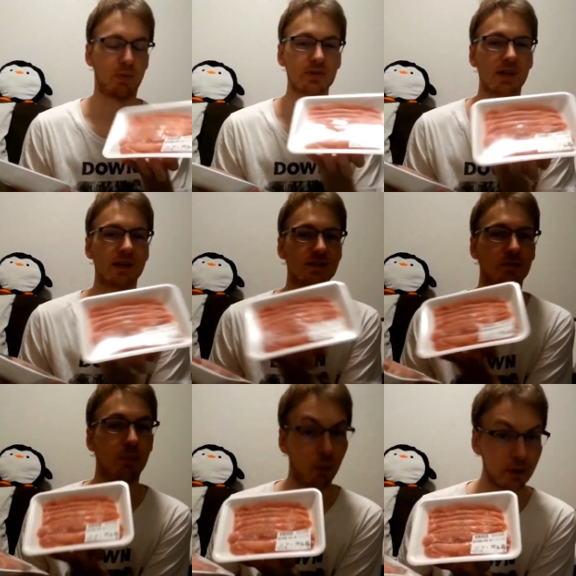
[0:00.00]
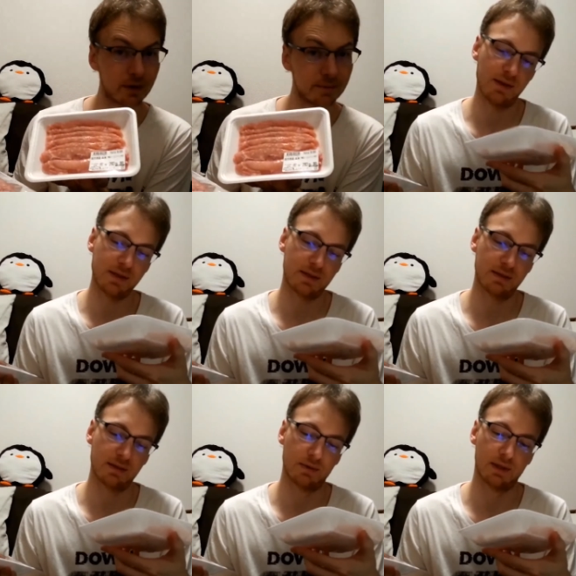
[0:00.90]
Slices of pork. And this
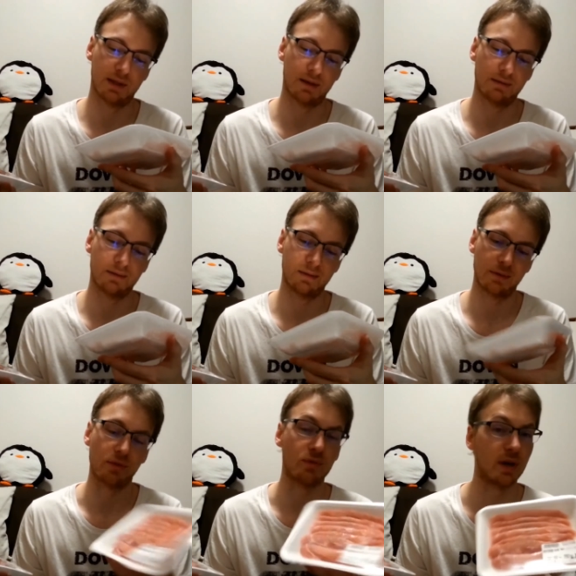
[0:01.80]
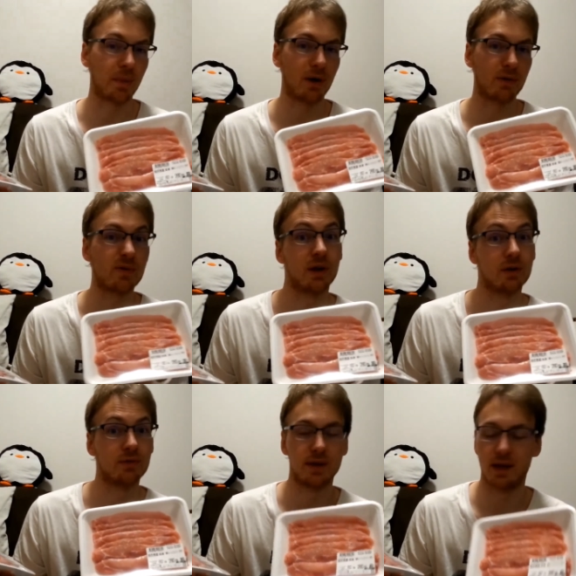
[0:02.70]
is only about
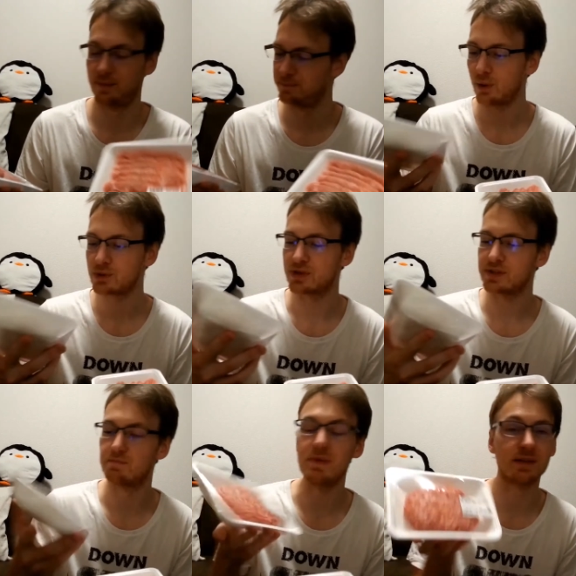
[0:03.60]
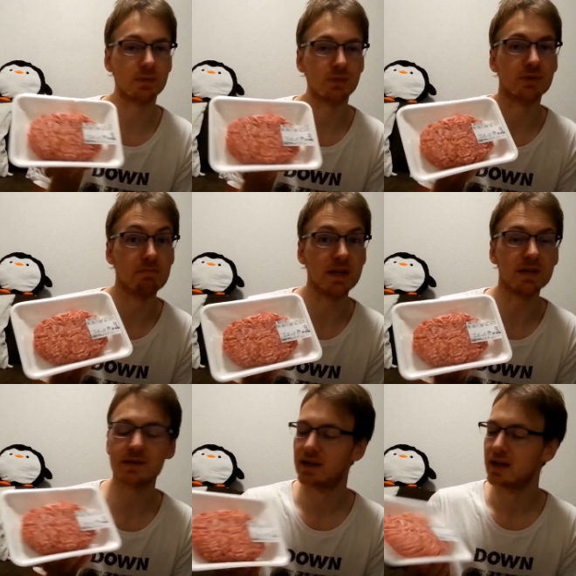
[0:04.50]
300 yen. And also this mince, some
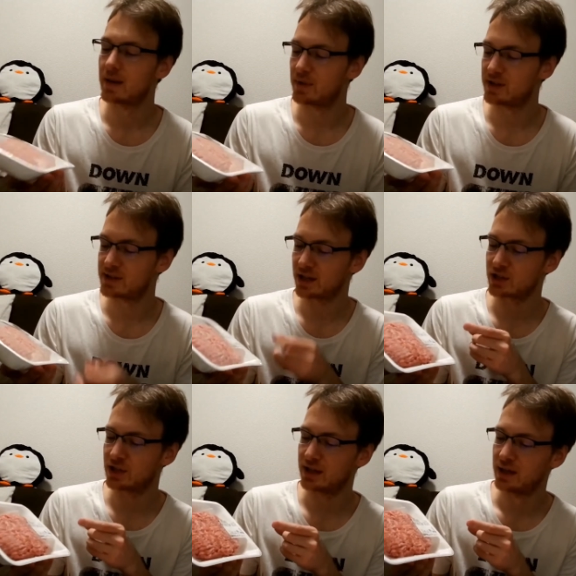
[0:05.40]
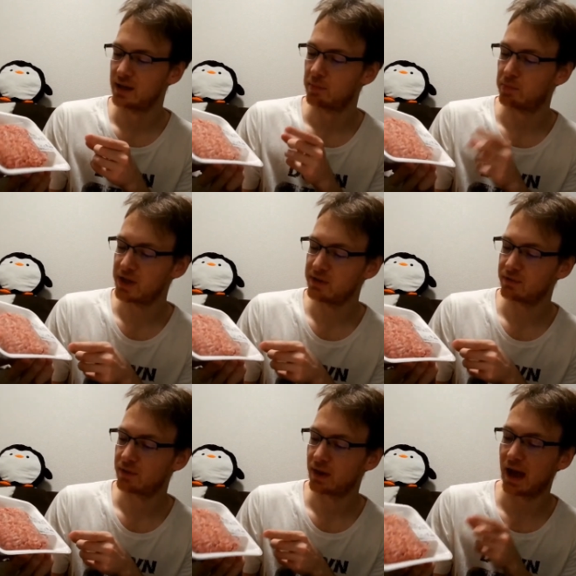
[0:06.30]
mince. This is actually
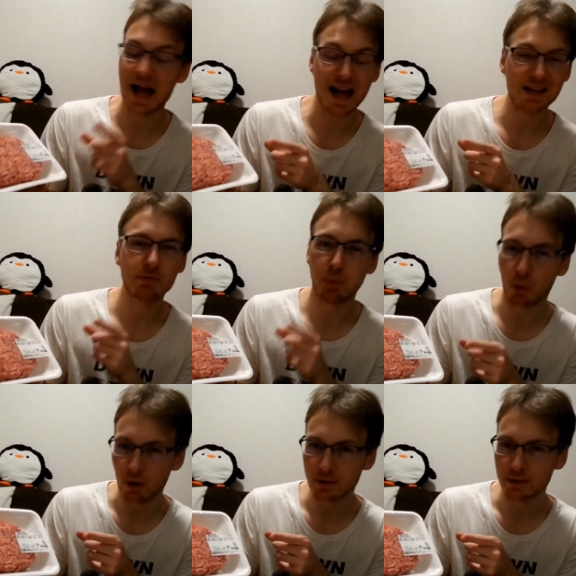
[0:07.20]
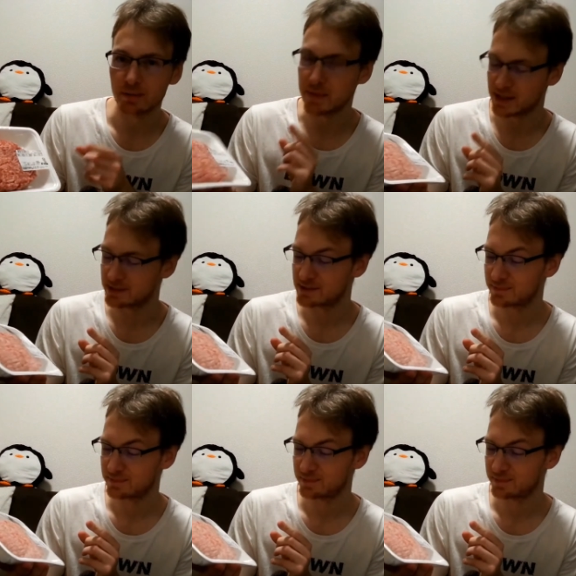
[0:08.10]
beef and pork mince.